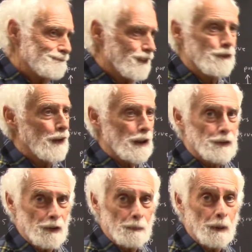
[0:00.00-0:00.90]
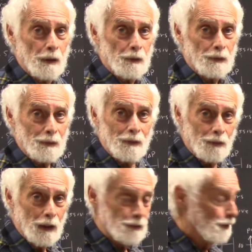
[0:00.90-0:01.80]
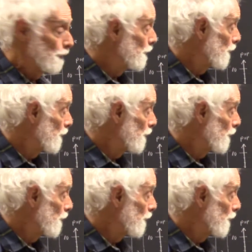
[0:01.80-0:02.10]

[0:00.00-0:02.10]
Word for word: the facts aren't partisan. The facts are what